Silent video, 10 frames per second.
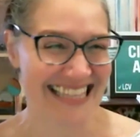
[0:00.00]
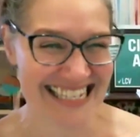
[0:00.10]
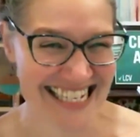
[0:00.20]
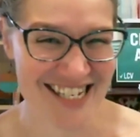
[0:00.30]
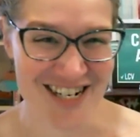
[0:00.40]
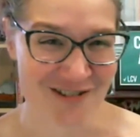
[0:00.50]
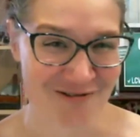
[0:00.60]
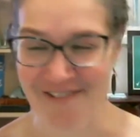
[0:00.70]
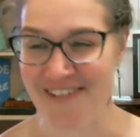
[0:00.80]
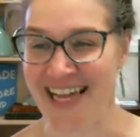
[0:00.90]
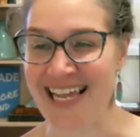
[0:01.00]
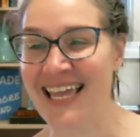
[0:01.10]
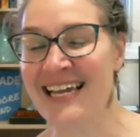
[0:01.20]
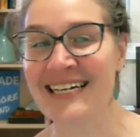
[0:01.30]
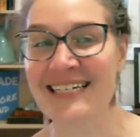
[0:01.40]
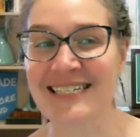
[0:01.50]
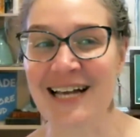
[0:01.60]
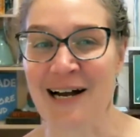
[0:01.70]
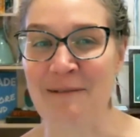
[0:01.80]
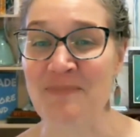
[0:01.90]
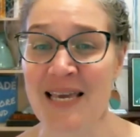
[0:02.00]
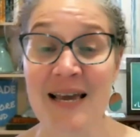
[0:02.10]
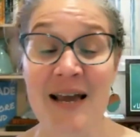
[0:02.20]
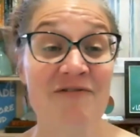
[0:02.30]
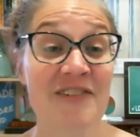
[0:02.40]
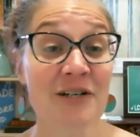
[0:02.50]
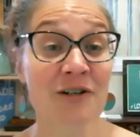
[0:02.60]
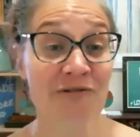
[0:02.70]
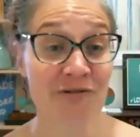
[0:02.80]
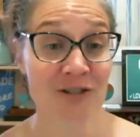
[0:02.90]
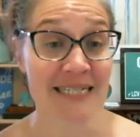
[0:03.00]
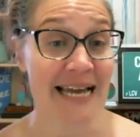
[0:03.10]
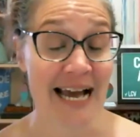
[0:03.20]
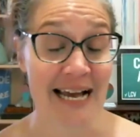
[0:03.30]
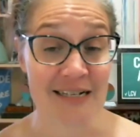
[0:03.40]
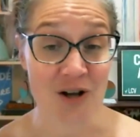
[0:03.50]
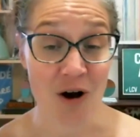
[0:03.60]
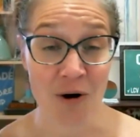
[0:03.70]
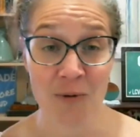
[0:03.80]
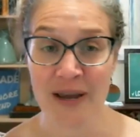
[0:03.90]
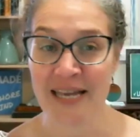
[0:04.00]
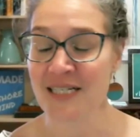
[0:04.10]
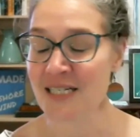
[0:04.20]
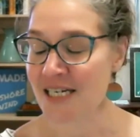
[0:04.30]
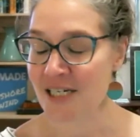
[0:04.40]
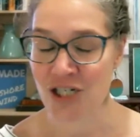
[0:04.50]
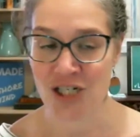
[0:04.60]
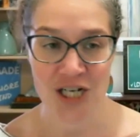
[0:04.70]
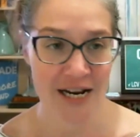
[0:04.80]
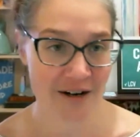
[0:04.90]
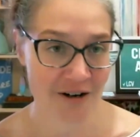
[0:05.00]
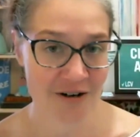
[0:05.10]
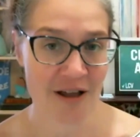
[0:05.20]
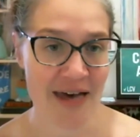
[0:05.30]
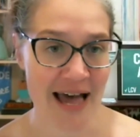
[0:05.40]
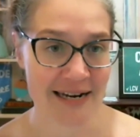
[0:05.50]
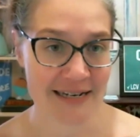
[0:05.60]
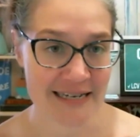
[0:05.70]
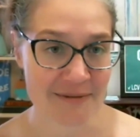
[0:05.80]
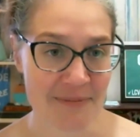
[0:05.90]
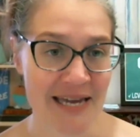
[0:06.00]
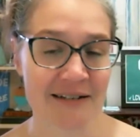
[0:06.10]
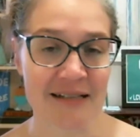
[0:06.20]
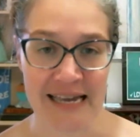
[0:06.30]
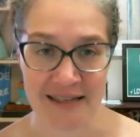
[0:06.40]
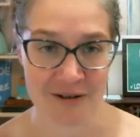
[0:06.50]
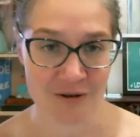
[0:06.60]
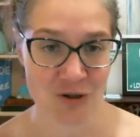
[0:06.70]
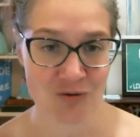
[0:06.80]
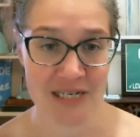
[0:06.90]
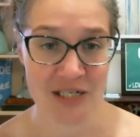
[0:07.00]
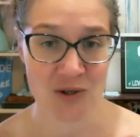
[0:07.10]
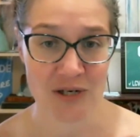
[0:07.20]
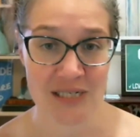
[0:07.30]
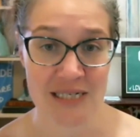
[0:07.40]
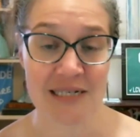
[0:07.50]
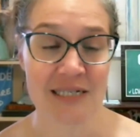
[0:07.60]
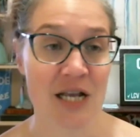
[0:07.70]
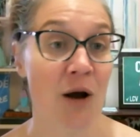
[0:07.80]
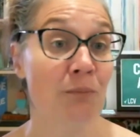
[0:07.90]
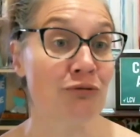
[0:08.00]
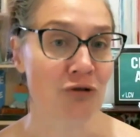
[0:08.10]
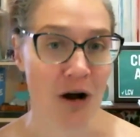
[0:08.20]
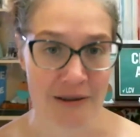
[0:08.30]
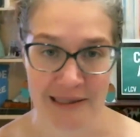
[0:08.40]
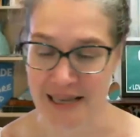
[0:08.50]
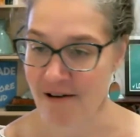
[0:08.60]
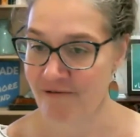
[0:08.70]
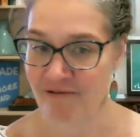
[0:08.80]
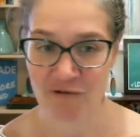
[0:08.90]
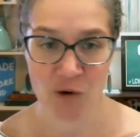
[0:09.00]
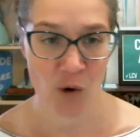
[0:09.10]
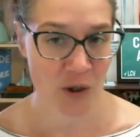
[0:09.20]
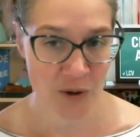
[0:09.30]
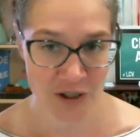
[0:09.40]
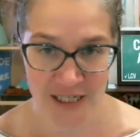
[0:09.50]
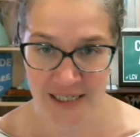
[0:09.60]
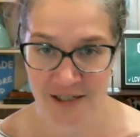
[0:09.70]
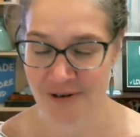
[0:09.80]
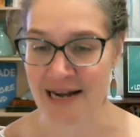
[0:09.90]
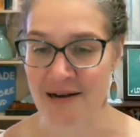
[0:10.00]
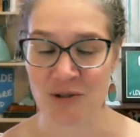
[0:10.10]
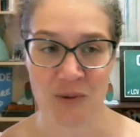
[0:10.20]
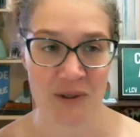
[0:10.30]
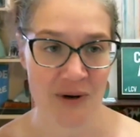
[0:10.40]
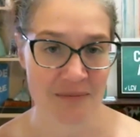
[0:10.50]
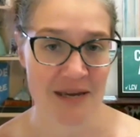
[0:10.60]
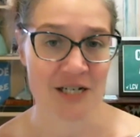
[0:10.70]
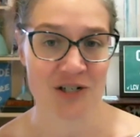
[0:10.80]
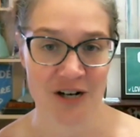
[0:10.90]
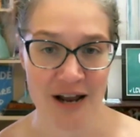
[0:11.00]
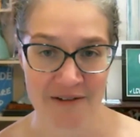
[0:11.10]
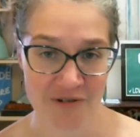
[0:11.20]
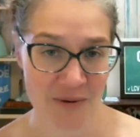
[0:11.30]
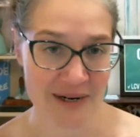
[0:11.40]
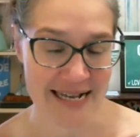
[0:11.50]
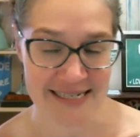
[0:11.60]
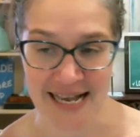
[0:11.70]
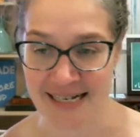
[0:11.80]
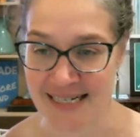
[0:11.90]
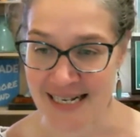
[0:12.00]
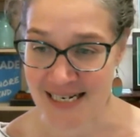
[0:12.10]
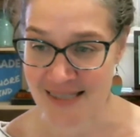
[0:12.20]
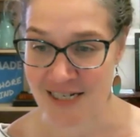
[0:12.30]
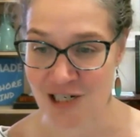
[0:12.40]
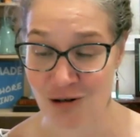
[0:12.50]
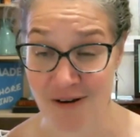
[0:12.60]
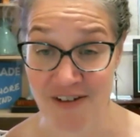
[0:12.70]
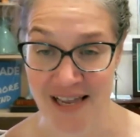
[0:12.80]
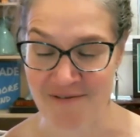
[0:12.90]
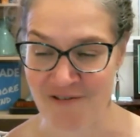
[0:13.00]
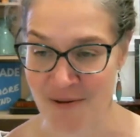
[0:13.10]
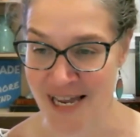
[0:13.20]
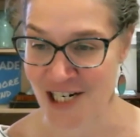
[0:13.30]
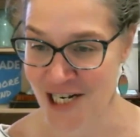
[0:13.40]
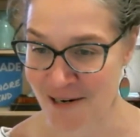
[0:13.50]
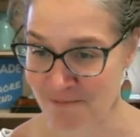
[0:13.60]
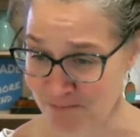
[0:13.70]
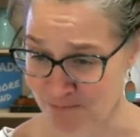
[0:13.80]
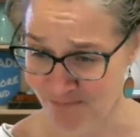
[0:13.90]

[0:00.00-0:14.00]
This is terrific. And feel free, as always, to share that email and those resources broadly. Forward it around. We want to make sure everyone has access to this terrific information.